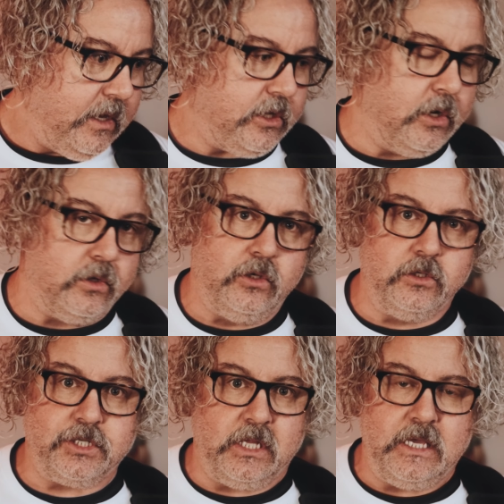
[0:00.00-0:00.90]
You know,
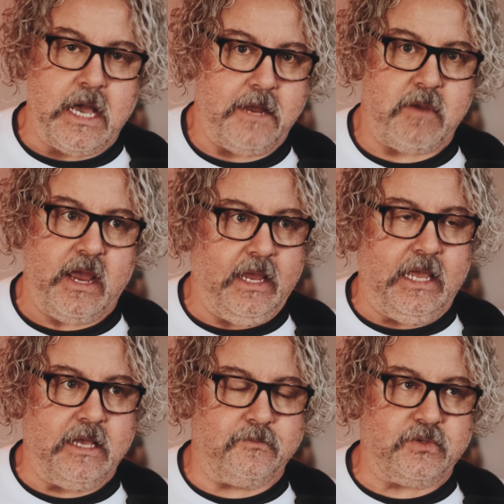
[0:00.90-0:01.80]
usually on my
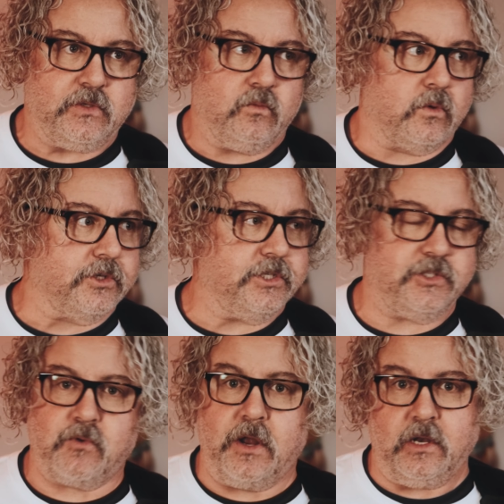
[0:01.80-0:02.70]
amps, we're
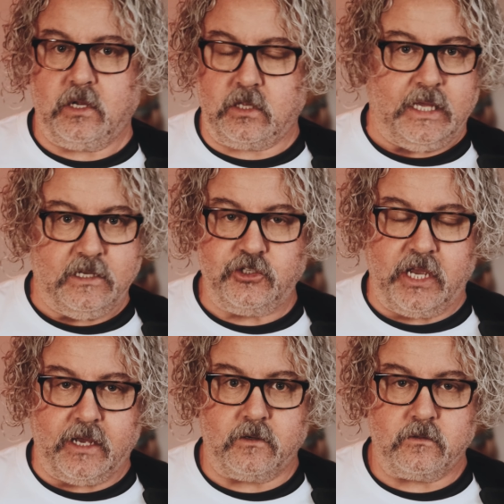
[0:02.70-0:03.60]
just running a clean
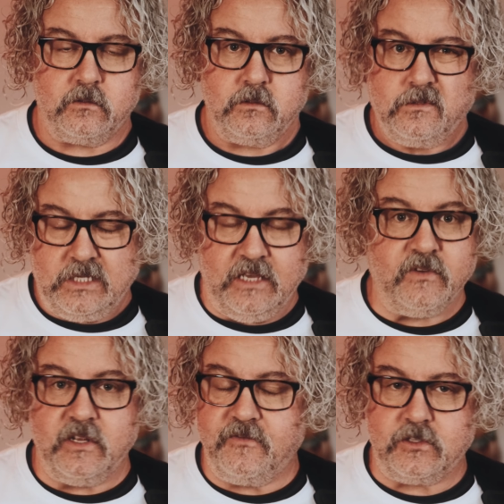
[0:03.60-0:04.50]
channel,
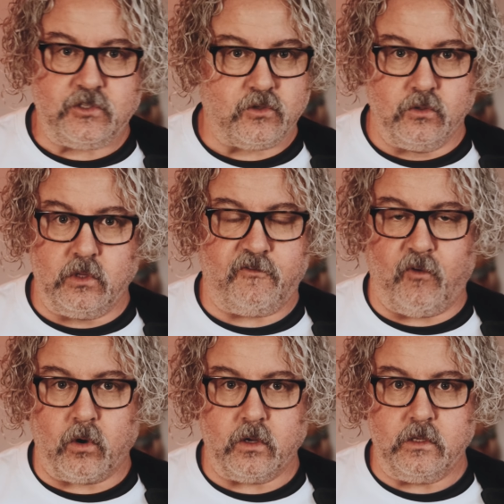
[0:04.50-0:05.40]
even if it's through the
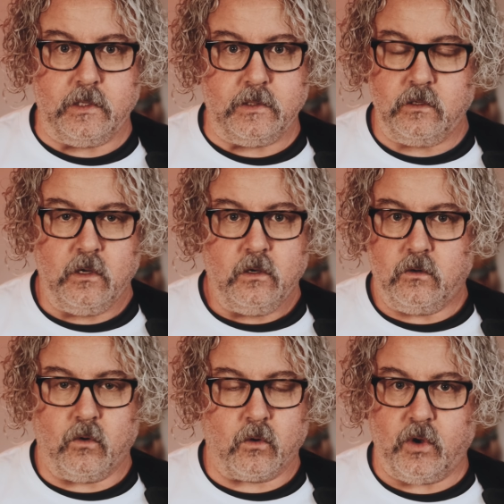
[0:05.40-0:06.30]
Fortin
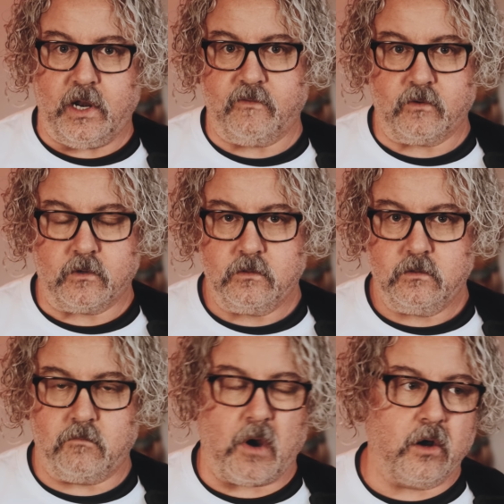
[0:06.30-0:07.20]
or whatever.
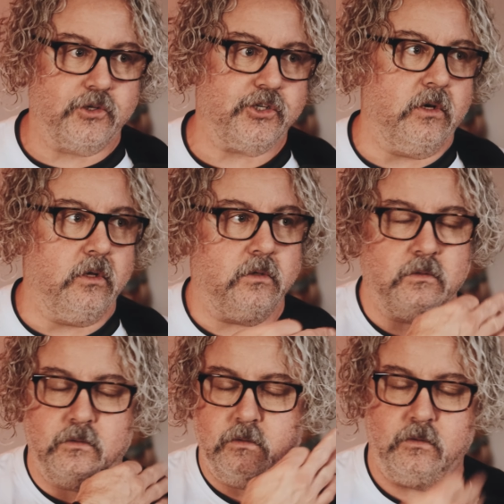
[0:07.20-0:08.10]
The Marshall,
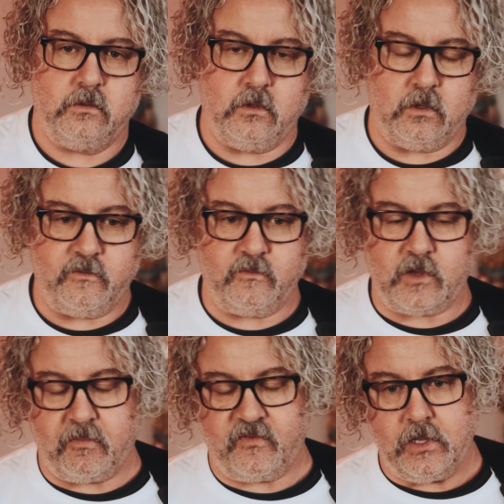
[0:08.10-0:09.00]
a
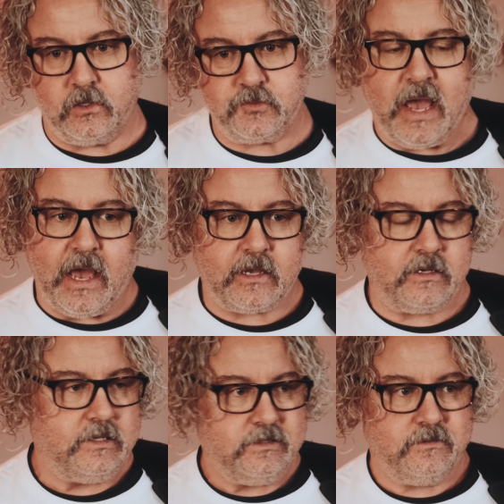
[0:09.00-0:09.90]
couple videos
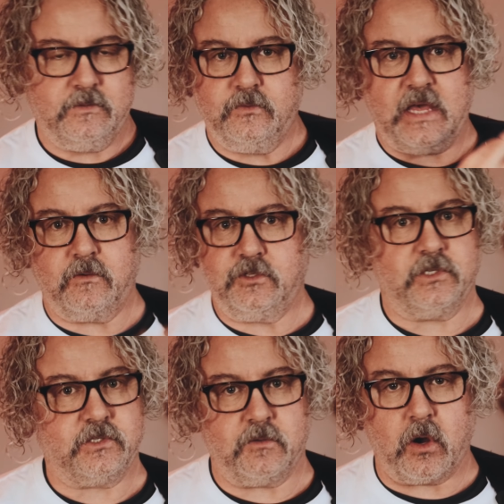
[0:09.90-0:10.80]
back, that was
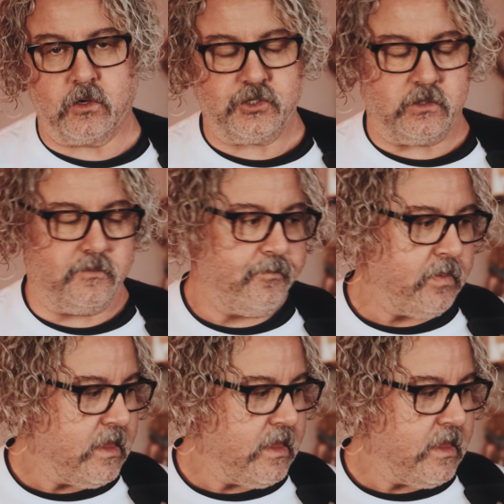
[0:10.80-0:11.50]
just the Marshall.